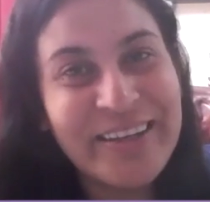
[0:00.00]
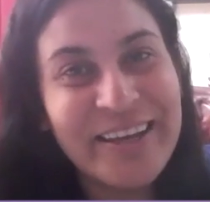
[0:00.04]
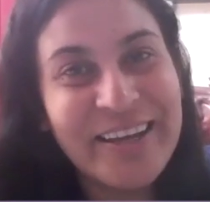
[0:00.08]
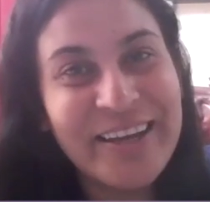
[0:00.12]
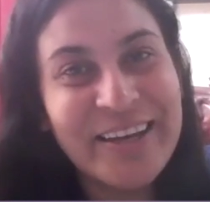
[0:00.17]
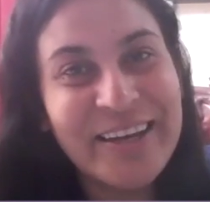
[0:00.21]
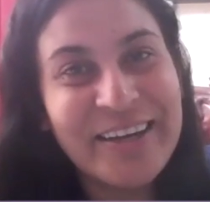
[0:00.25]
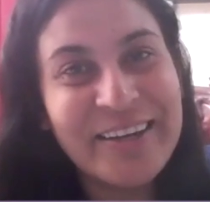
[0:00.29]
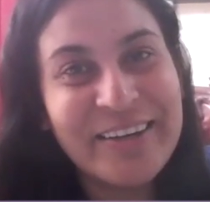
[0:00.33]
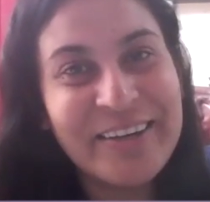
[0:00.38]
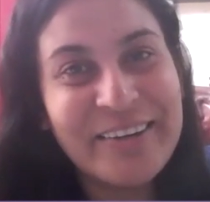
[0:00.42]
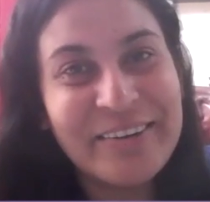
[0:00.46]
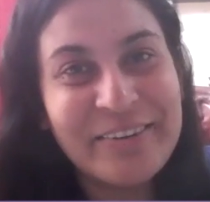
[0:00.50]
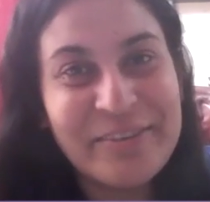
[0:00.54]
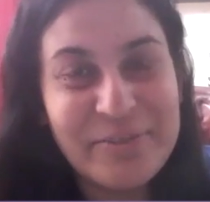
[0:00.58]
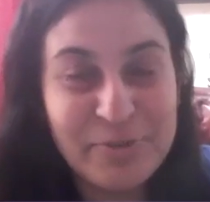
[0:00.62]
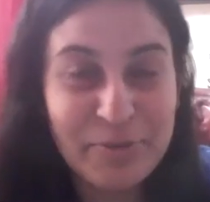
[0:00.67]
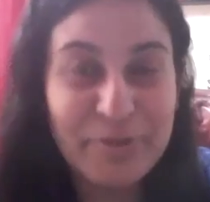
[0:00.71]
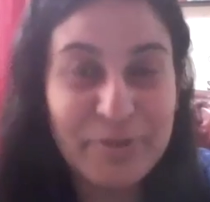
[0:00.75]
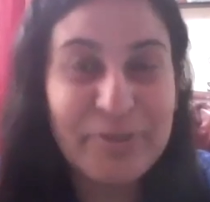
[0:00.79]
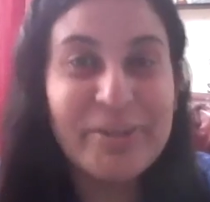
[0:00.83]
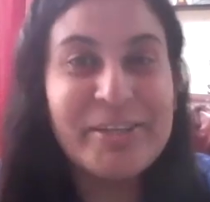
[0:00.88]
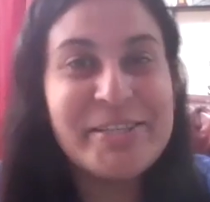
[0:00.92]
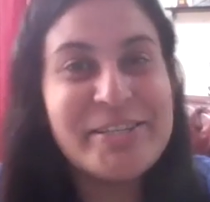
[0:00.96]
And
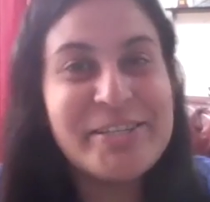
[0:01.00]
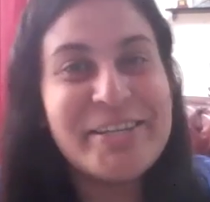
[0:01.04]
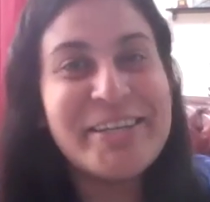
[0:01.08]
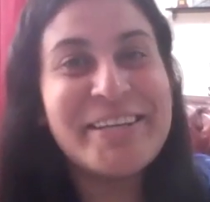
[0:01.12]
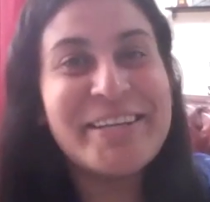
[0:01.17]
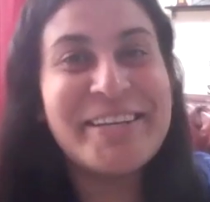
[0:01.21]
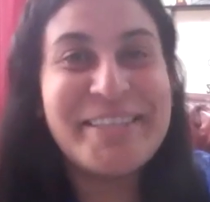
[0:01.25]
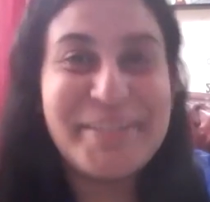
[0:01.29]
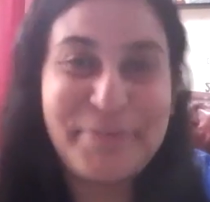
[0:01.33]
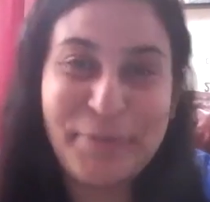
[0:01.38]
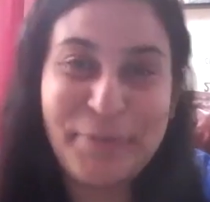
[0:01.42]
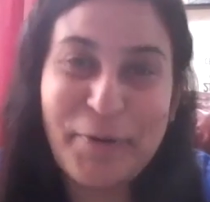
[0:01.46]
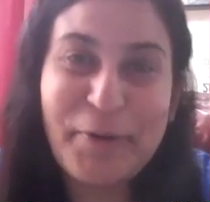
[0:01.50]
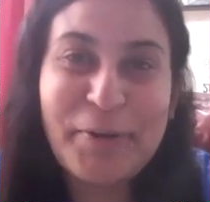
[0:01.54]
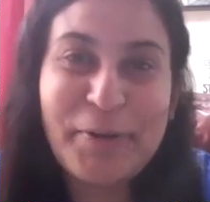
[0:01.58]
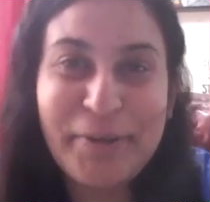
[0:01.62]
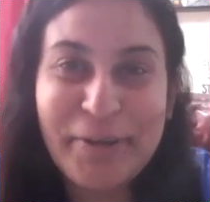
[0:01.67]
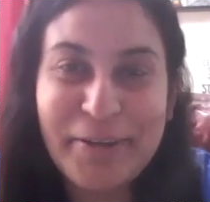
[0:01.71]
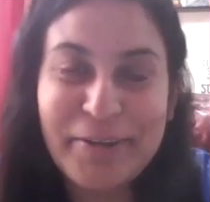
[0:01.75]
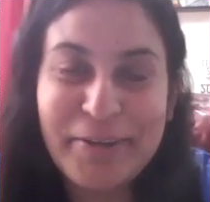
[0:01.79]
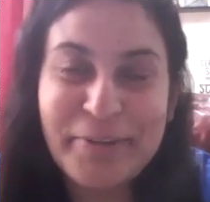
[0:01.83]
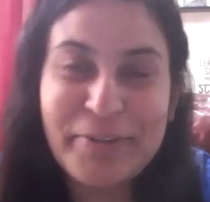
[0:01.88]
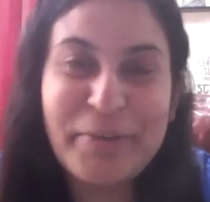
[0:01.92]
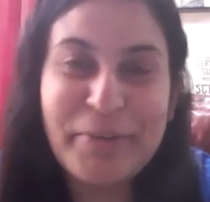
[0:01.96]
so nurturing is for
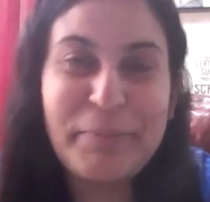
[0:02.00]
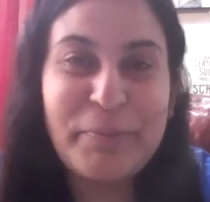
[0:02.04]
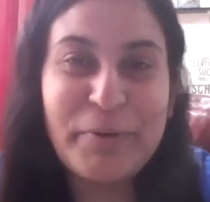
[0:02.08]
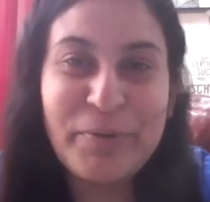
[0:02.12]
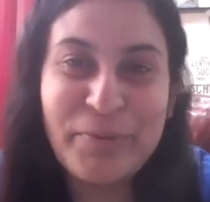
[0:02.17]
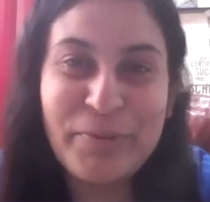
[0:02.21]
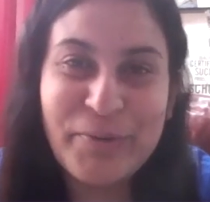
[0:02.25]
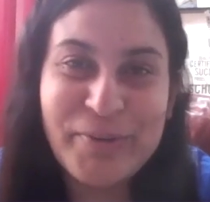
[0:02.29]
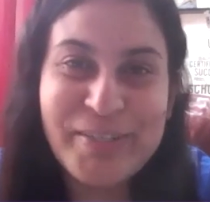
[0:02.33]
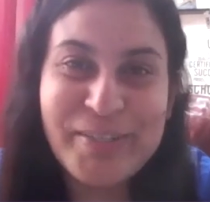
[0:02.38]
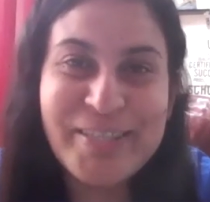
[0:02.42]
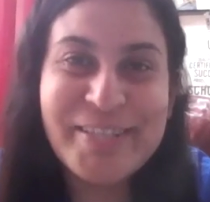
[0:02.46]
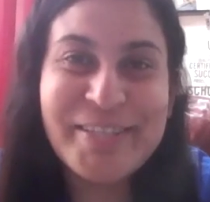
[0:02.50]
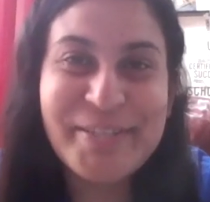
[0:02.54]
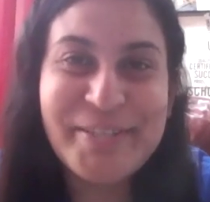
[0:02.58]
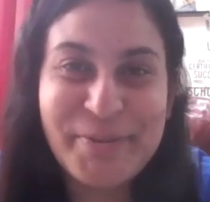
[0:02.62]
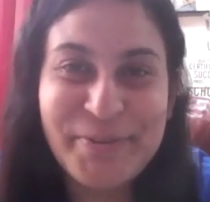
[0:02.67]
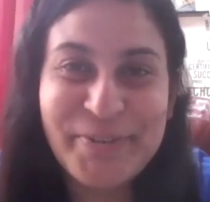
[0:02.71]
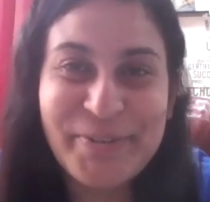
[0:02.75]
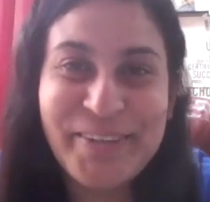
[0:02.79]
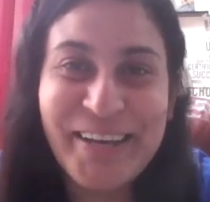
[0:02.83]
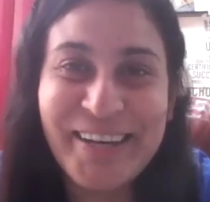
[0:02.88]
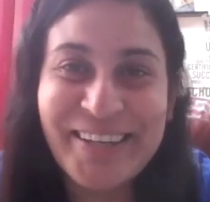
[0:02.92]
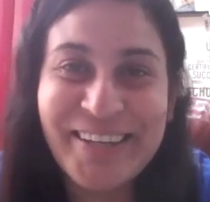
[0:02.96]
the book coaches
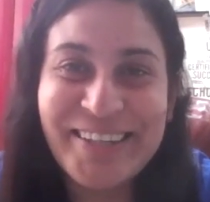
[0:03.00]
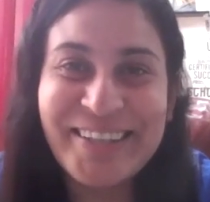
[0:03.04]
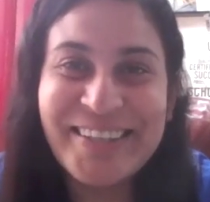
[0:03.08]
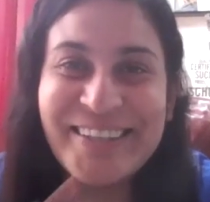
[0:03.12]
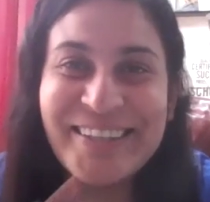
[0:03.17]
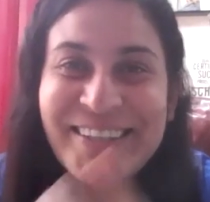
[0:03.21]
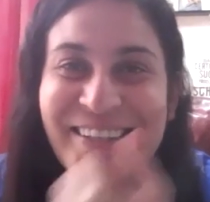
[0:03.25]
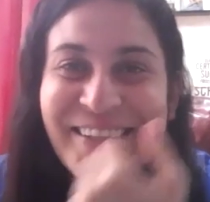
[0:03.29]
do that.